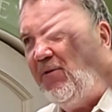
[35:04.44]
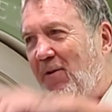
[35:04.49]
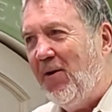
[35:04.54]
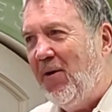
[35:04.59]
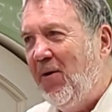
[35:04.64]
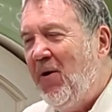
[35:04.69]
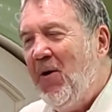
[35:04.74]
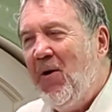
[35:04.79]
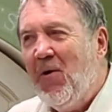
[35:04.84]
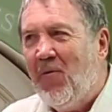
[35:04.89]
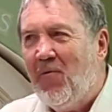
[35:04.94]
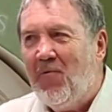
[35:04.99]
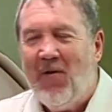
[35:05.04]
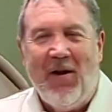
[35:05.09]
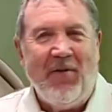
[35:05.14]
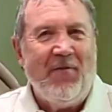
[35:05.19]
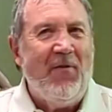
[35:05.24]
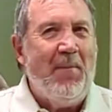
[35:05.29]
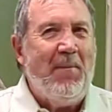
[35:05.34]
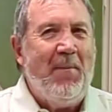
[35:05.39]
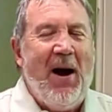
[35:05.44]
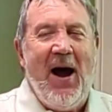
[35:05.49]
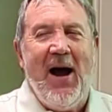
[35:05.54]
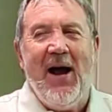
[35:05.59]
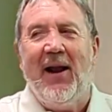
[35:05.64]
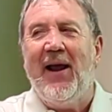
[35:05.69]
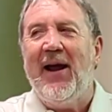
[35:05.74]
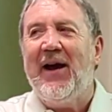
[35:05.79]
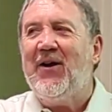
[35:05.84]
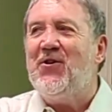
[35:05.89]
to run for
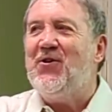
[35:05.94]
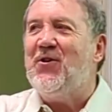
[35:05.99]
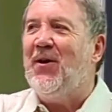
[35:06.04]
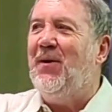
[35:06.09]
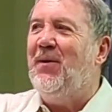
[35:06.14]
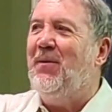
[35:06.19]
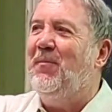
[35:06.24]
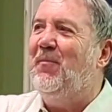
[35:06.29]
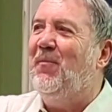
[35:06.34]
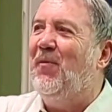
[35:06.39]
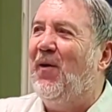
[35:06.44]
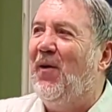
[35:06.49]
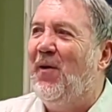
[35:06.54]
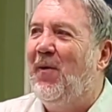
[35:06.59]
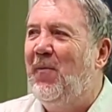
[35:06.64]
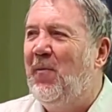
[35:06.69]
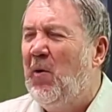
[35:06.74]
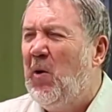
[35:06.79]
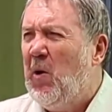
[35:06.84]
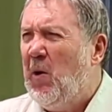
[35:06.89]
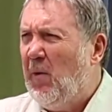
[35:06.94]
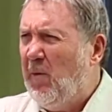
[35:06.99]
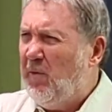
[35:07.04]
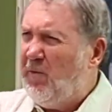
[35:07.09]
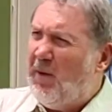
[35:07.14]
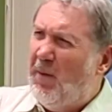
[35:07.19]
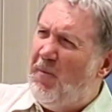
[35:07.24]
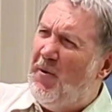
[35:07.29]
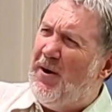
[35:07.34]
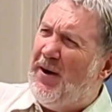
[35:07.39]
by-election for
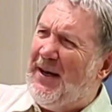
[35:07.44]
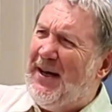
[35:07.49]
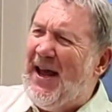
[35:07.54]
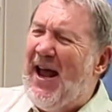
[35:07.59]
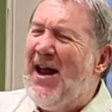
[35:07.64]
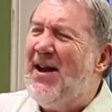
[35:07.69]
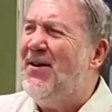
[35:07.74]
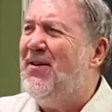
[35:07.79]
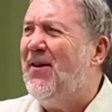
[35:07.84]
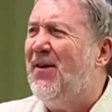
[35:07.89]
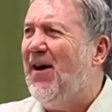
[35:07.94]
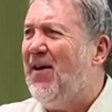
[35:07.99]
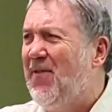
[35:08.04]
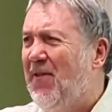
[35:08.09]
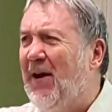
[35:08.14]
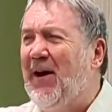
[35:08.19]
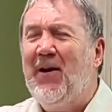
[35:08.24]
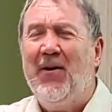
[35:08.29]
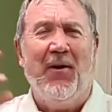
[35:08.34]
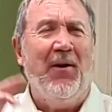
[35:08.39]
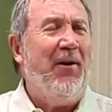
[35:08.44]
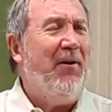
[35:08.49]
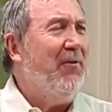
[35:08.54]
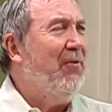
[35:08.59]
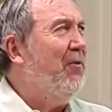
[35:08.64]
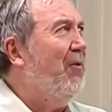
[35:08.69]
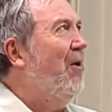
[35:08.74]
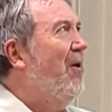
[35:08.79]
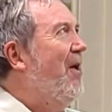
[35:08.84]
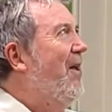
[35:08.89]
somewhere in Kent, I think, and
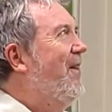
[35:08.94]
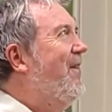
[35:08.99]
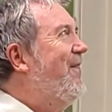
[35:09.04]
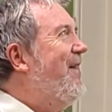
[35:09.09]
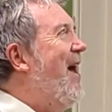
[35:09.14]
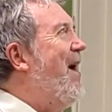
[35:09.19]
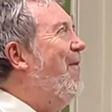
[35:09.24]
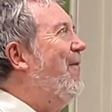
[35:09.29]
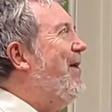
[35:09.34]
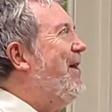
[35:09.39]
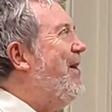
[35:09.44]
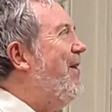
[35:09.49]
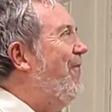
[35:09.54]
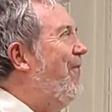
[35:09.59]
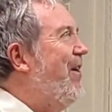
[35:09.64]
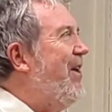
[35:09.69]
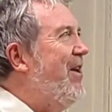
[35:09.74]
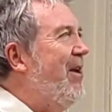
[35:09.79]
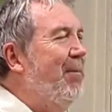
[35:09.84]
is soundly defeated,